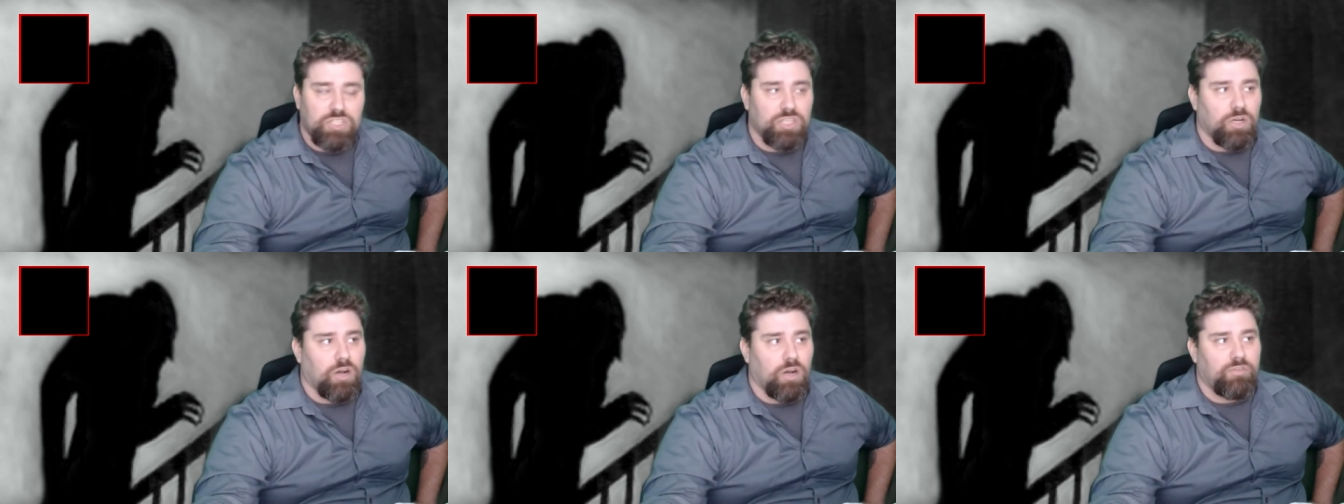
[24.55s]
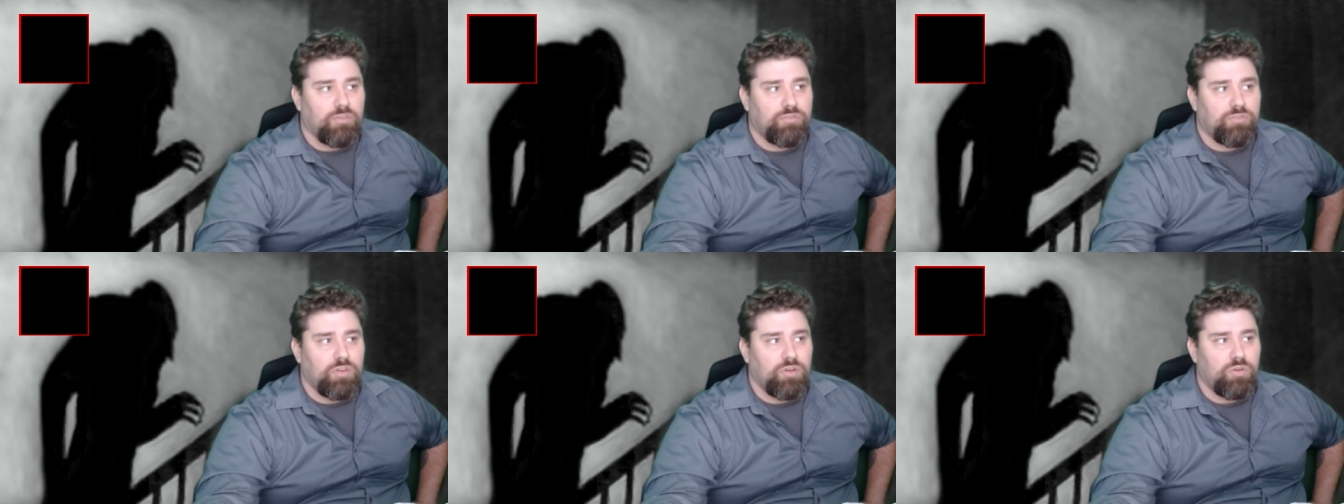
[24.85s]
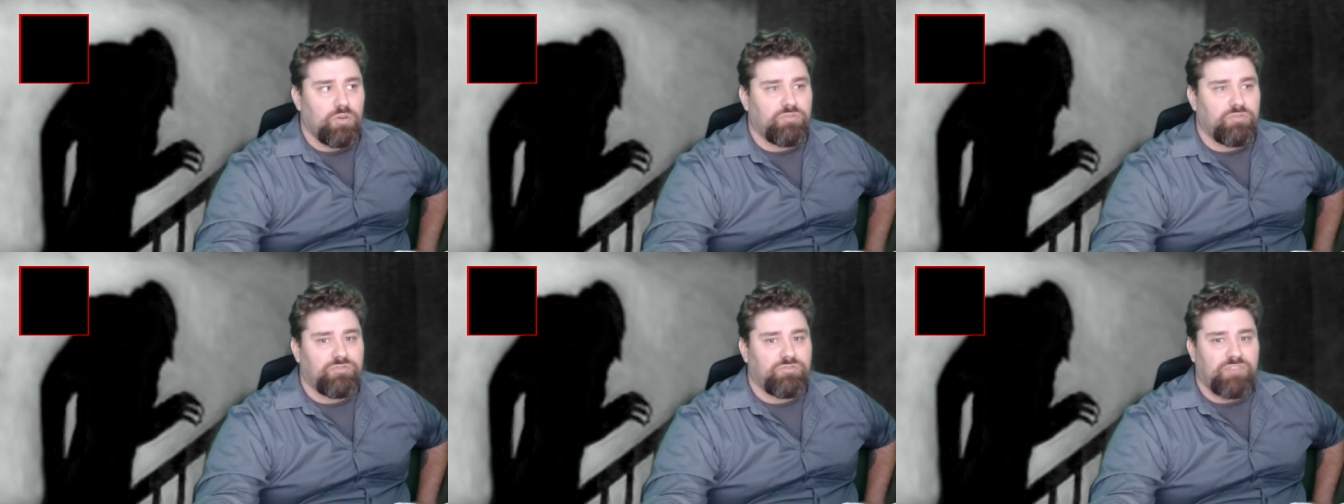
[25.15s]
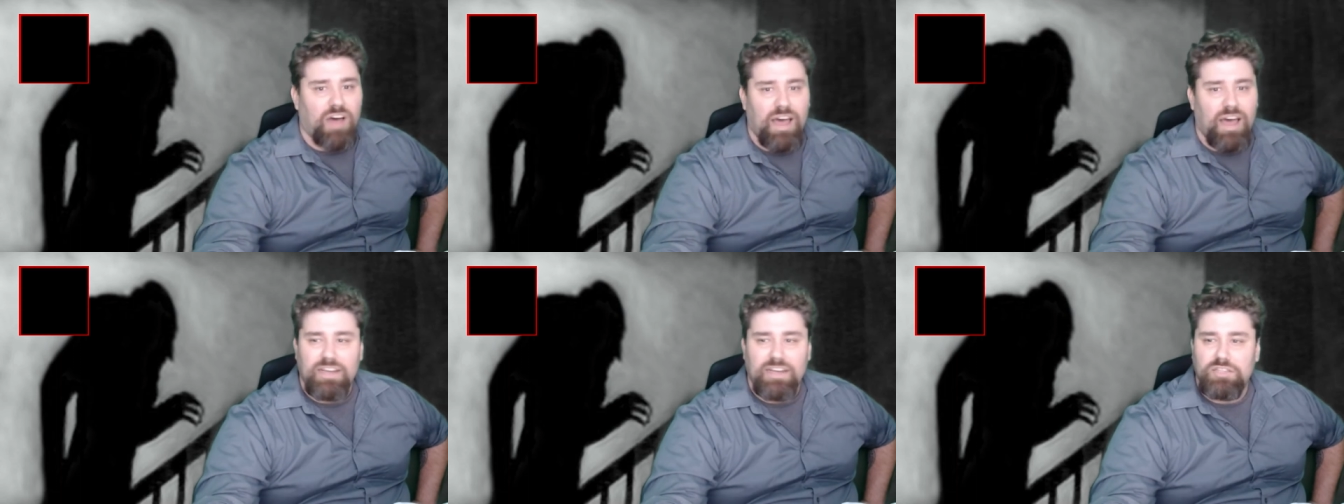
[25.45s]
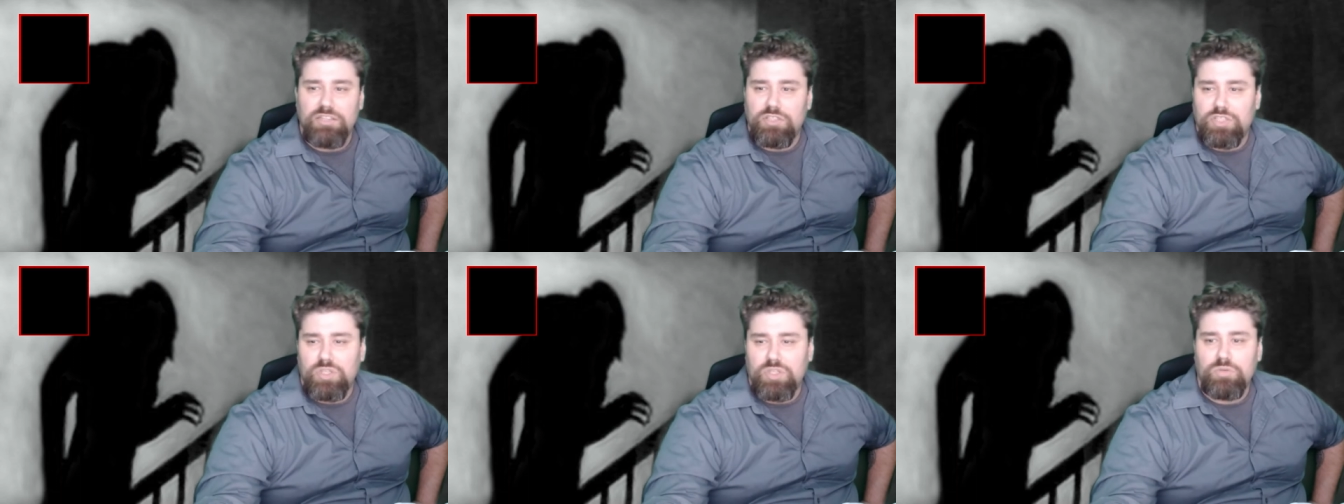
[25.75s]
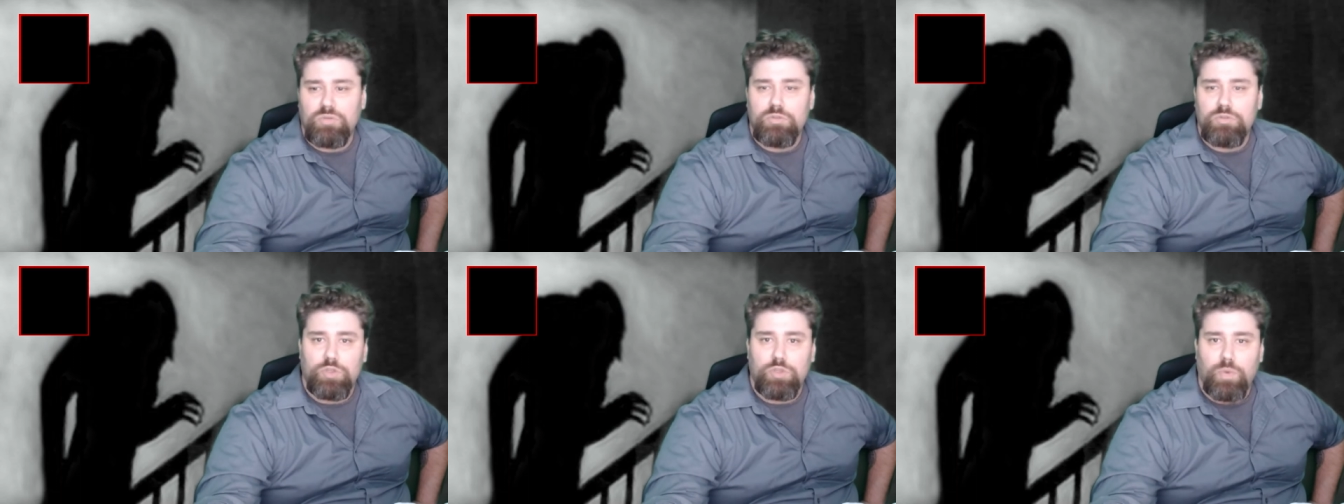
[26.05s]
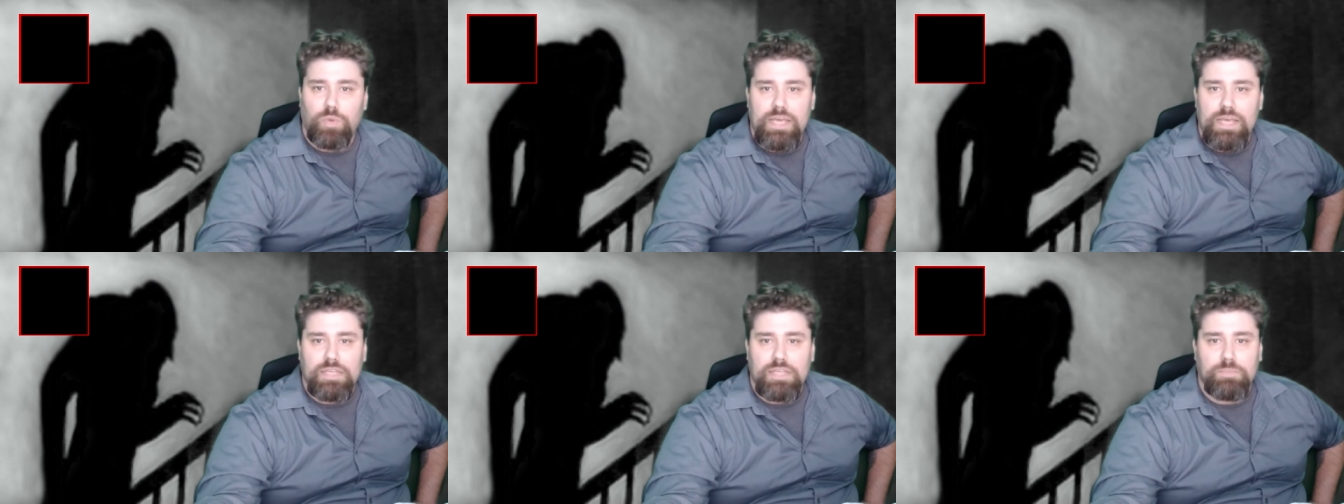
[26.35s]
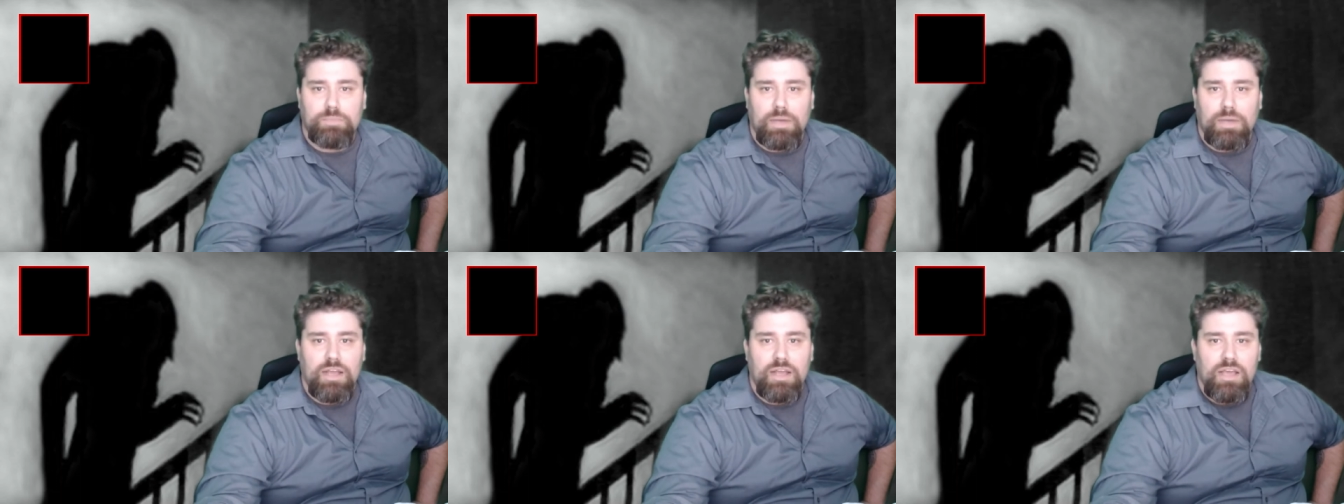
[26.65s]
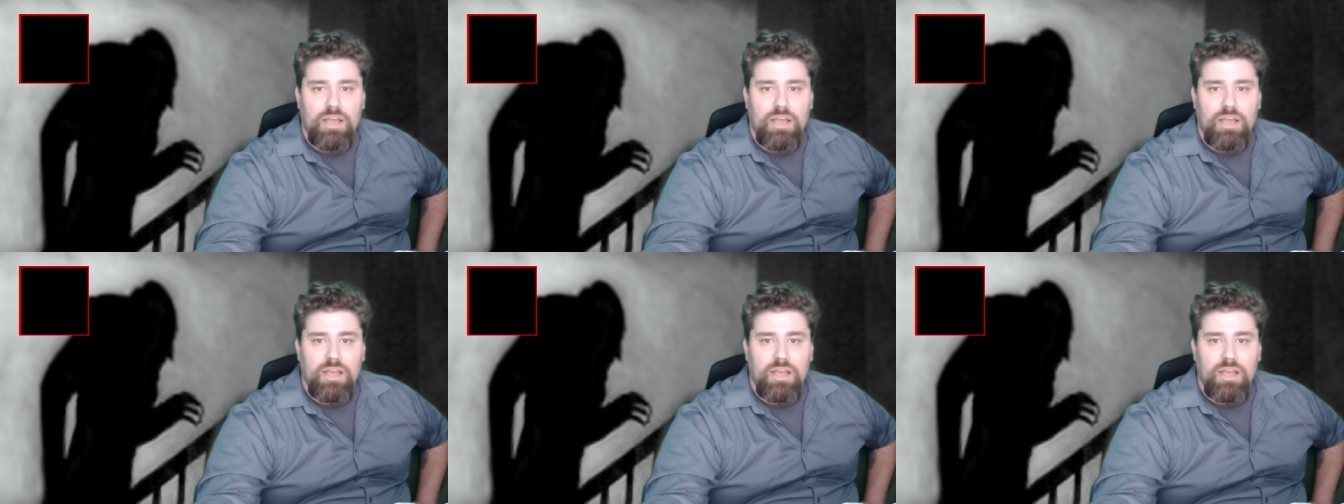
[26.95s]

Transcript: There are a few fine tuned tweaks, but